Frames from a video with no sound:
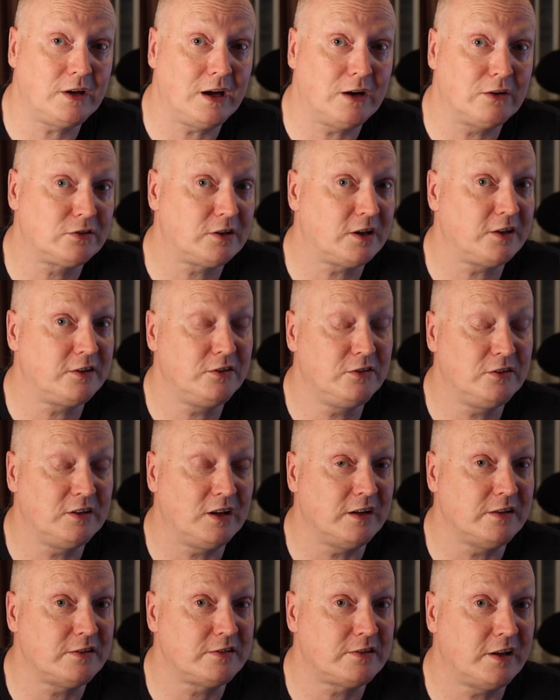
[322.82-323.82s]
outside the
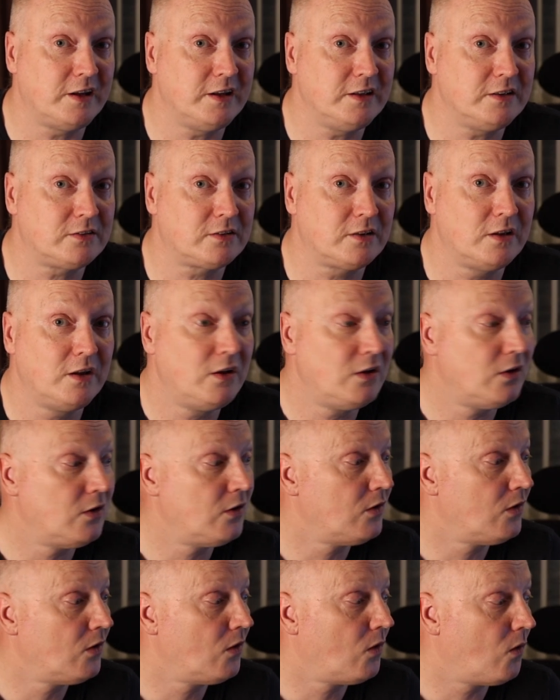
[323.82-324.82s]
United States,
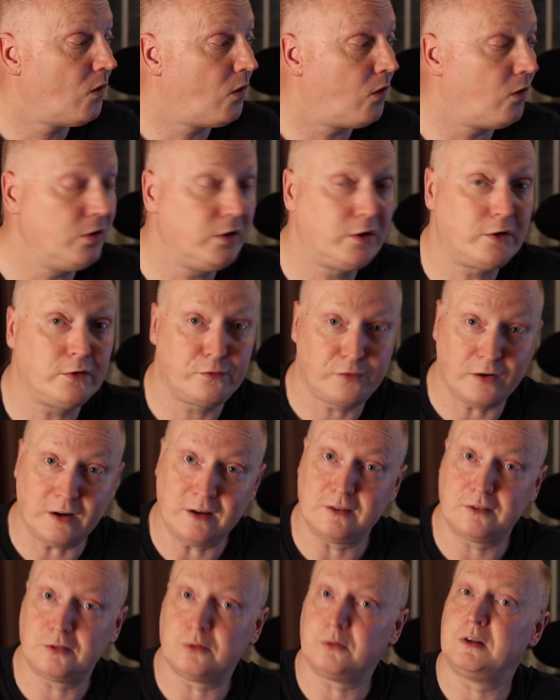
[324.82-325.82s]
or you can
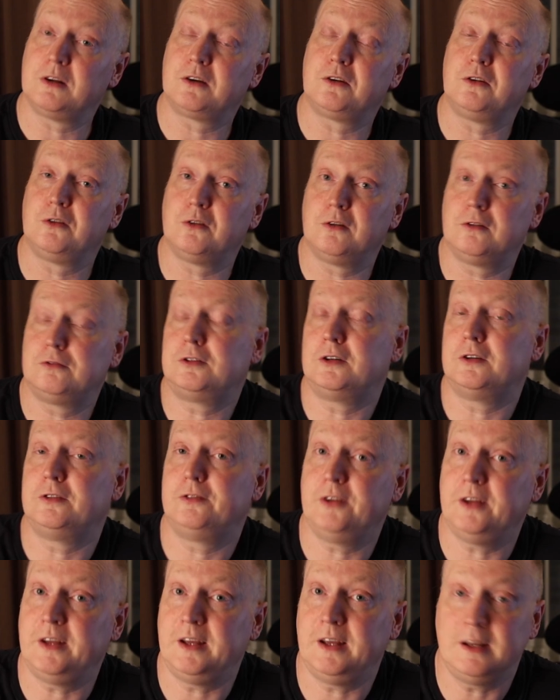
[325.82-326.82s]
find someone that can do it for a
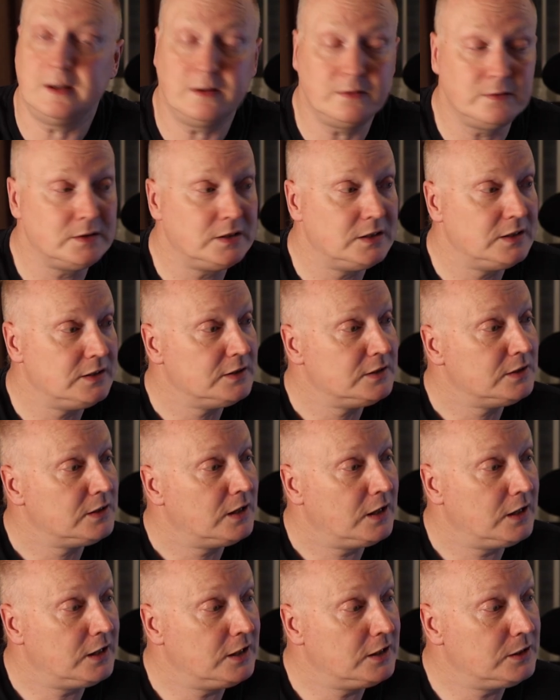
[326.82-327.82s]
fee,
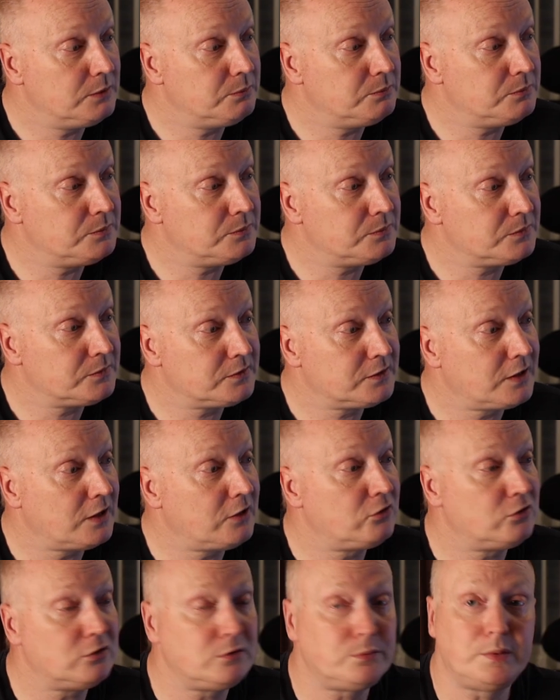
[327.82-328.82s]
they
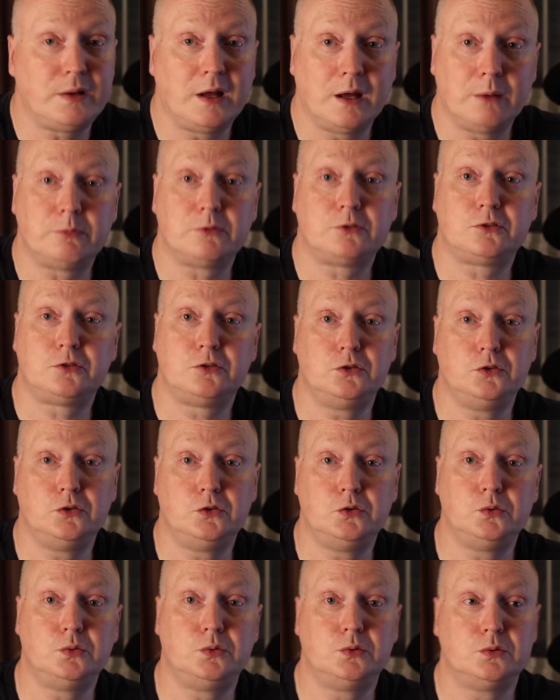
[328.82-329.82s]
should be able
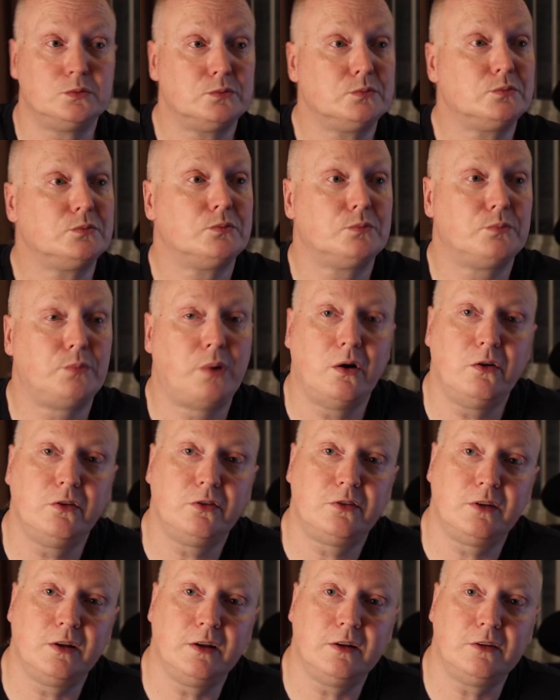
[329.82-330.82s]
to
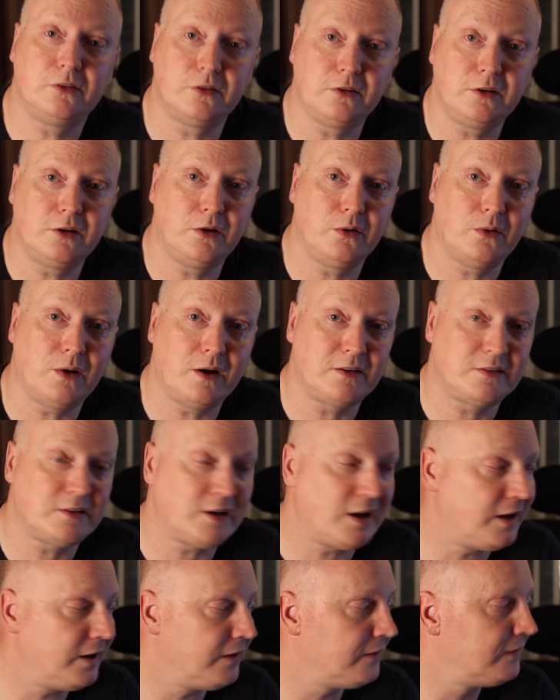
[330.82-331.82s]
post it to the
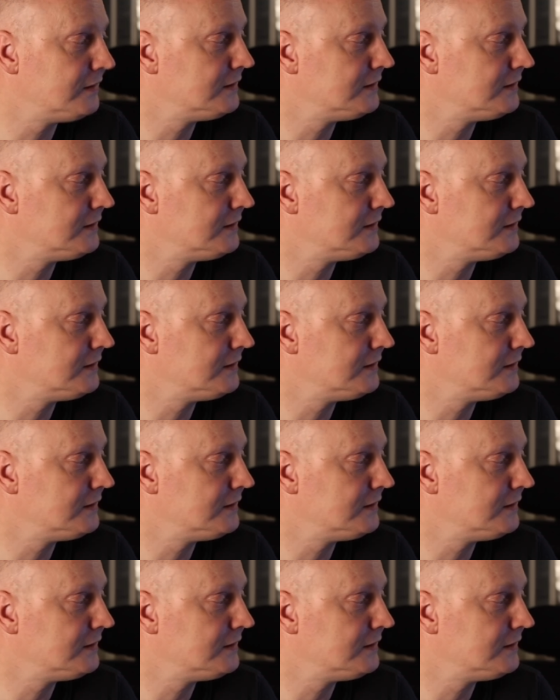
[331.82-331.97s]
USA.